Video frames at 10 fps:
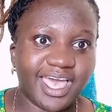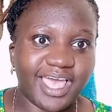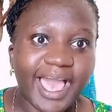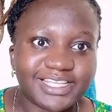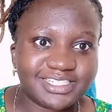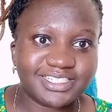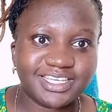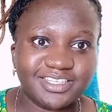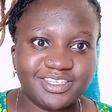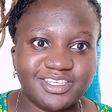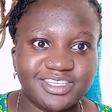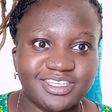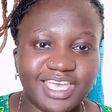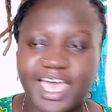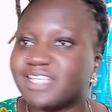aje,
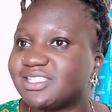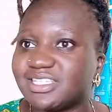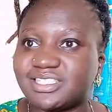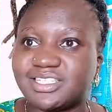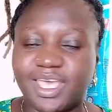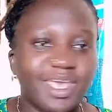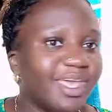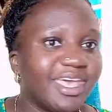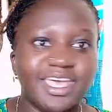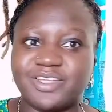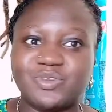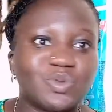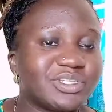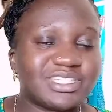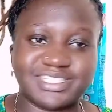as in
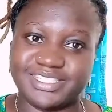don't